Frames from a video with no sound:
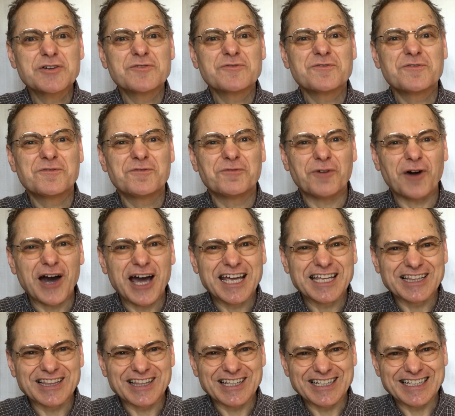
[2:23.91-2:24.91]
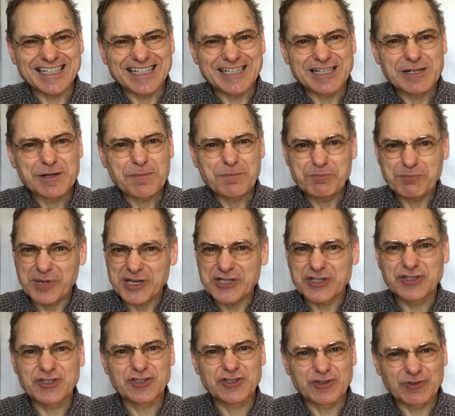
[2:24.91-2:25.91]
Finally, be
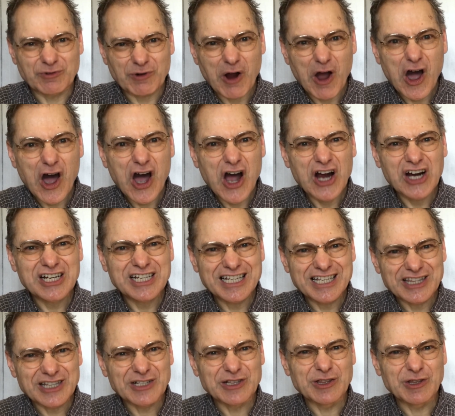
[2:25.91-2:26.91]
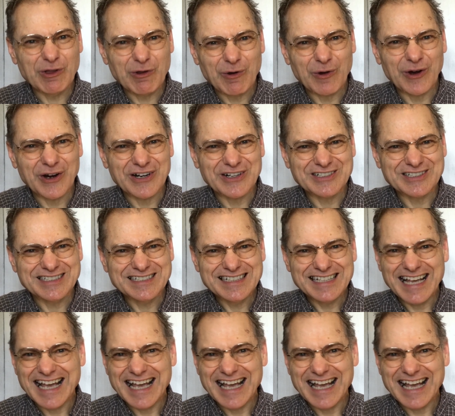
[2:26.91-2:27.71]
strong in the Lord